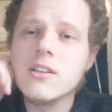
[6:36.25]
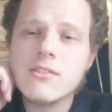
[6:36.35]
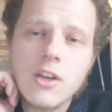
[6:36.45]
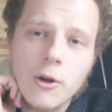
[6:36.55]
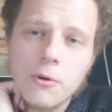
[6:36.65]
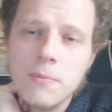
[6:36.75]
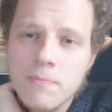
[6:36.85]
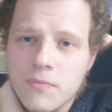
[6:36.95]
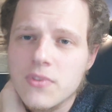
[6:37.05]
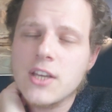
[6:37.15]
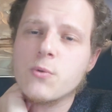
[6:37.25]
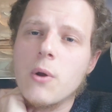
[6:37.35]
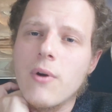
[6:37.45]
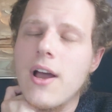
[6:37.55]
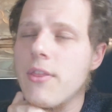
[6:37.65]
So that's
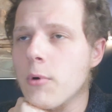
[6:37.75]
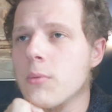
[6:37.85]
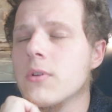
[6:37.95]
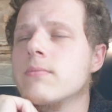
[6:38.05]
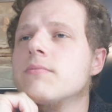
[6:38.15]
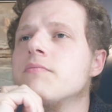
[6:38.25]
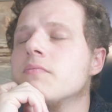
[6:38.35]
where we're at the moment.